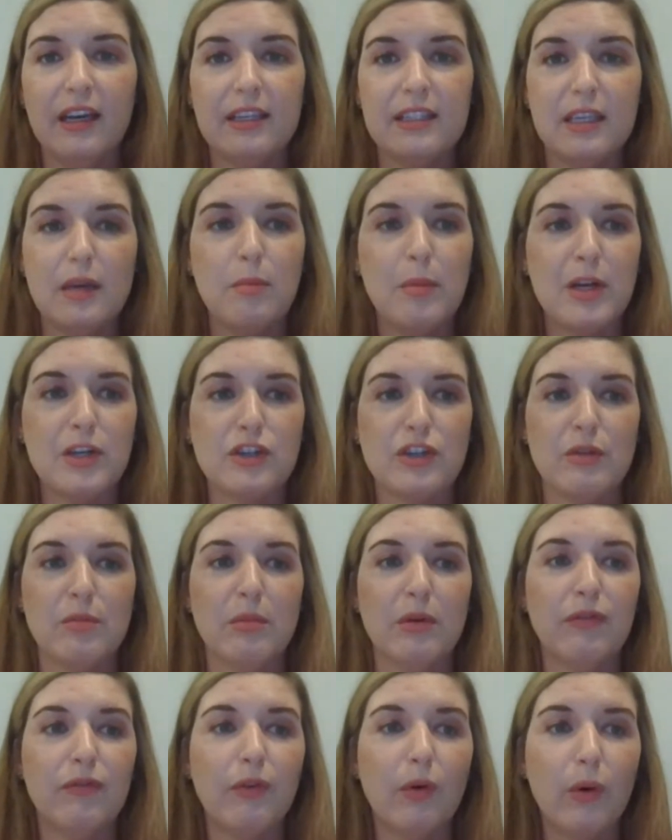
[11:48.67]
And as I
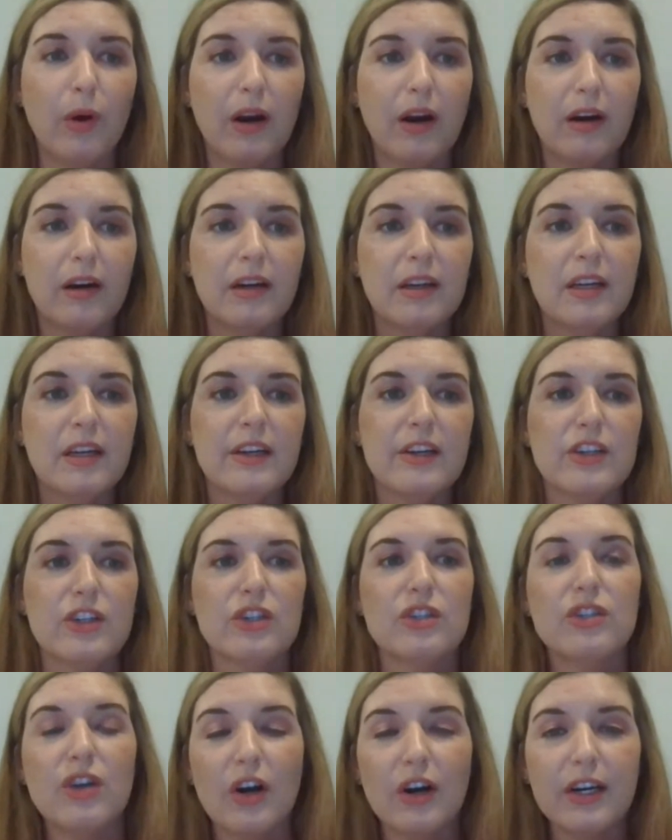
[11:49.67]
mentioned before,
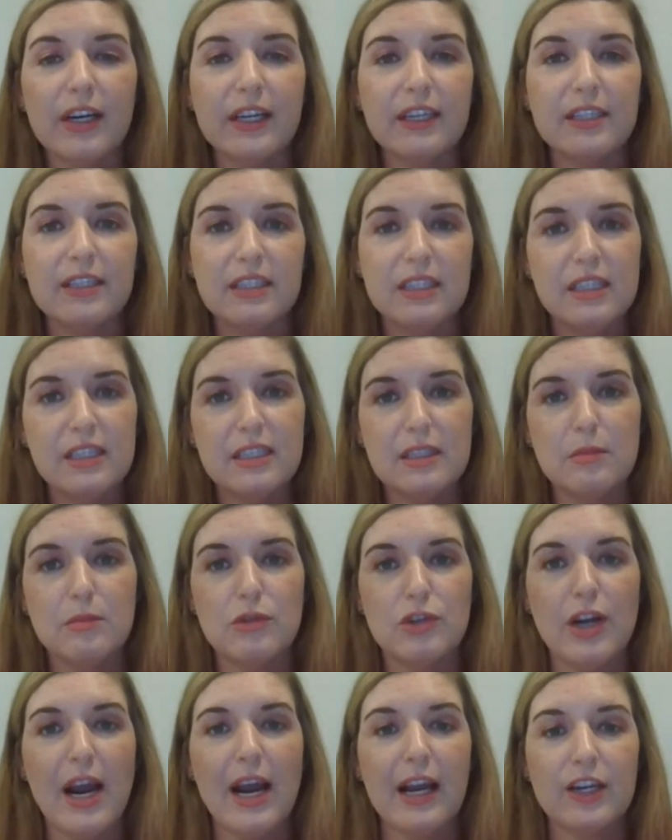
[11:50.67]
starting to see
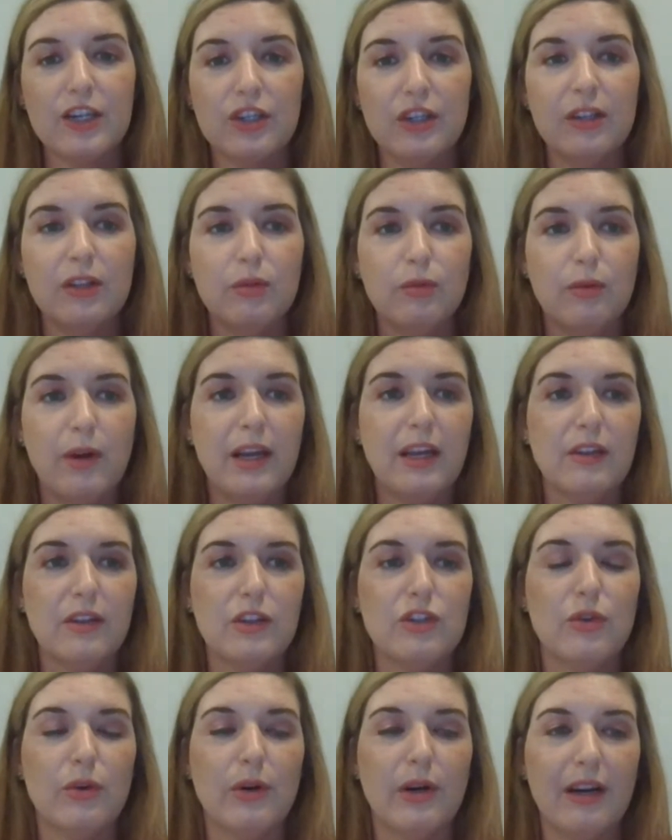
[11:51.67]
some traction in the
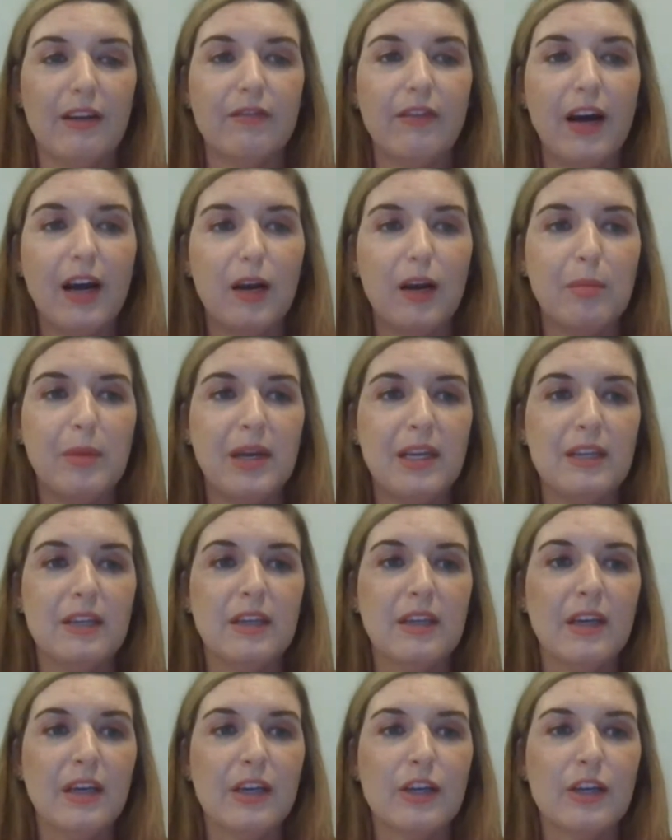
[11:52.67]
regulatory environment,